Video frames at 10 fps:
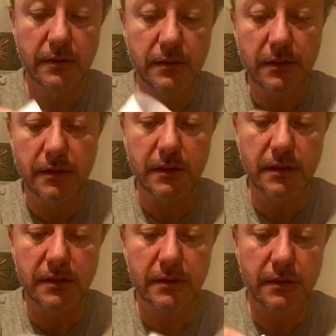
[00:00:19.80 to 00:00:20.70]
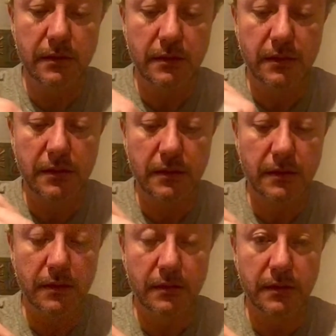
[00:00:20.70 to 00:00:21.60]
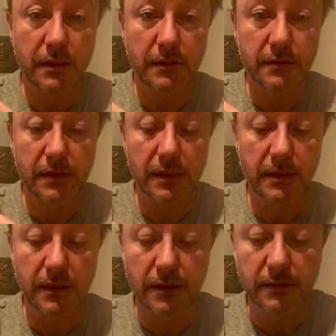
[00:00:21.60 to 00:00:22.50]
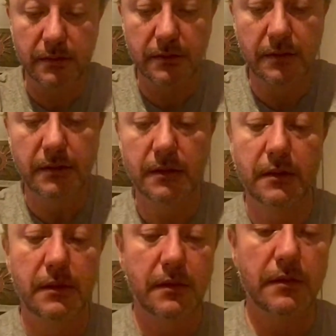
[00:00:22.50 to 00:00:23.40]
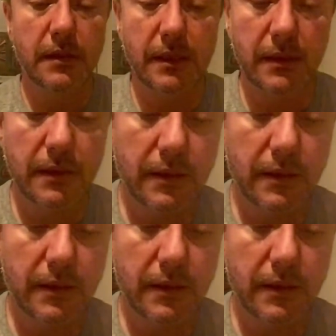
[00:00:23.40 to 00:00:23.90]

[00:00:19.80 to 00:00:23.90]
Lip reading: turn it just on the other side there, right,